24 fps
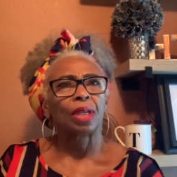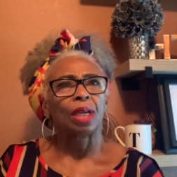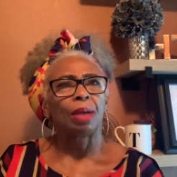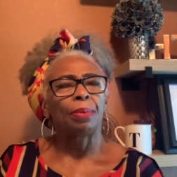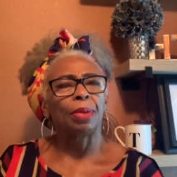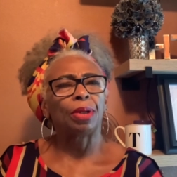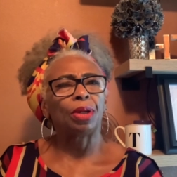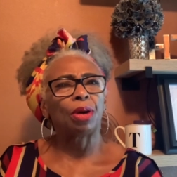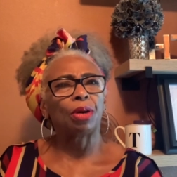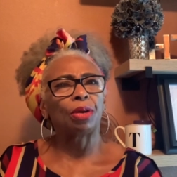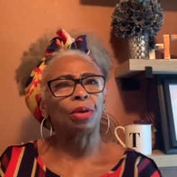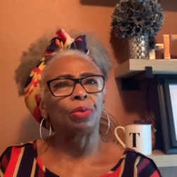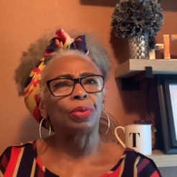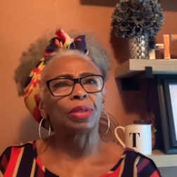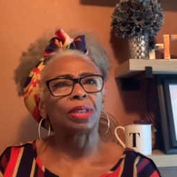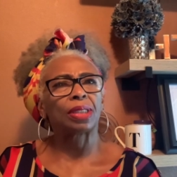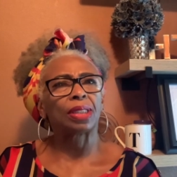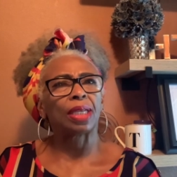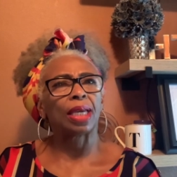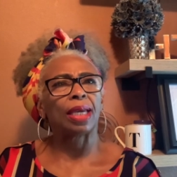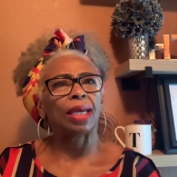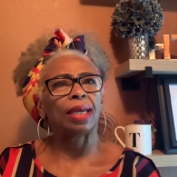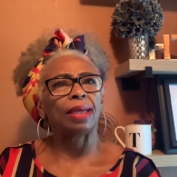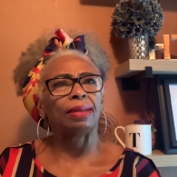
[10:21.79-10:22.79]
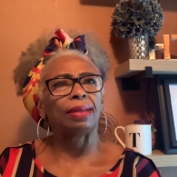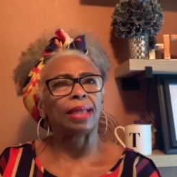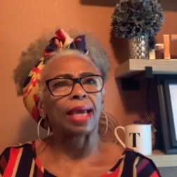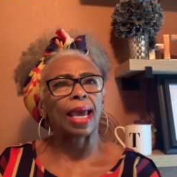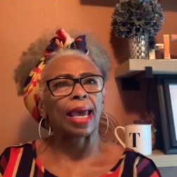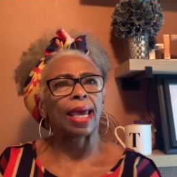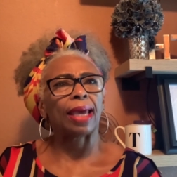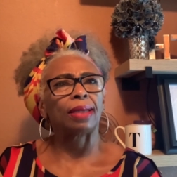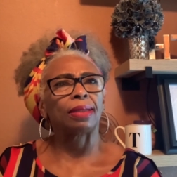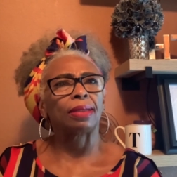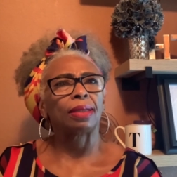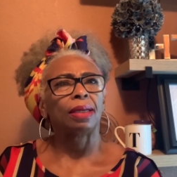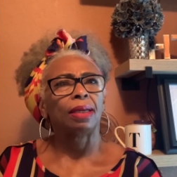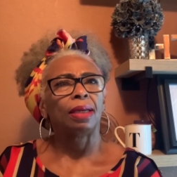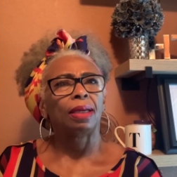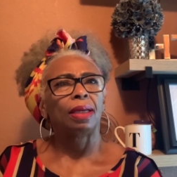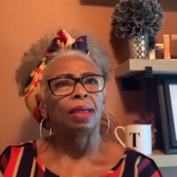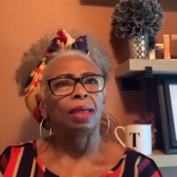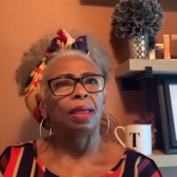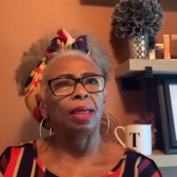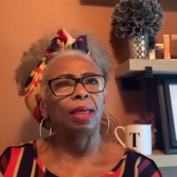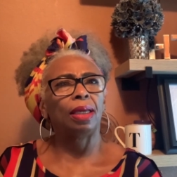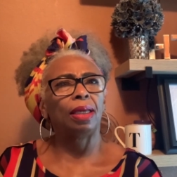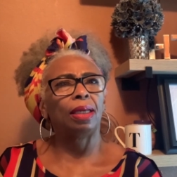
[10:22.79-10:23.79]
my daughter was saying that
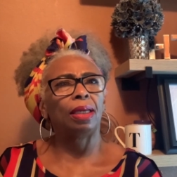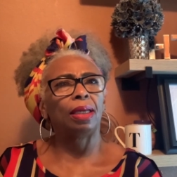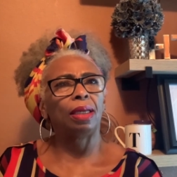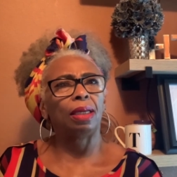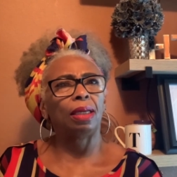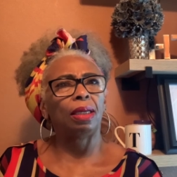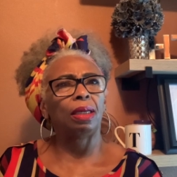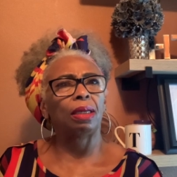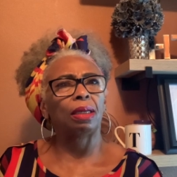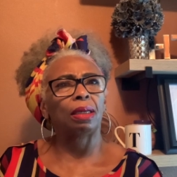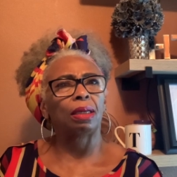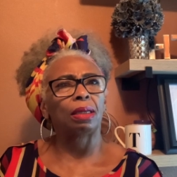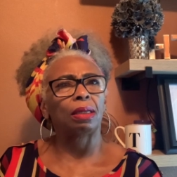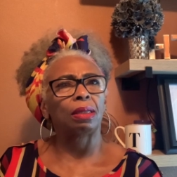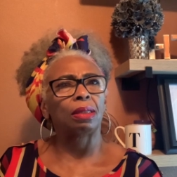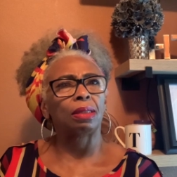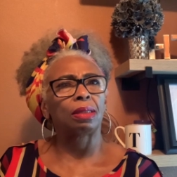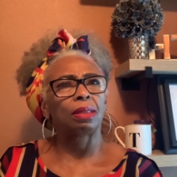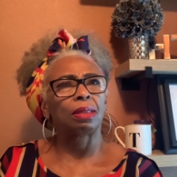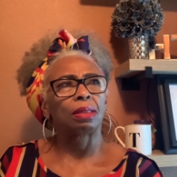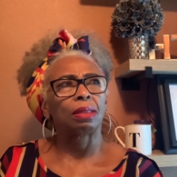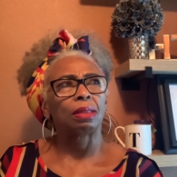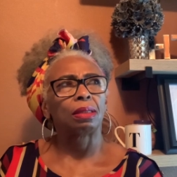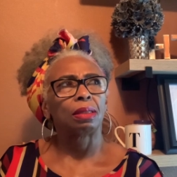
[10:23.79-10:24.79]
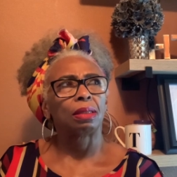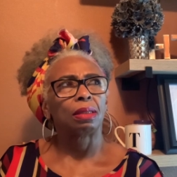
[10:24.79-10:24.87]
it is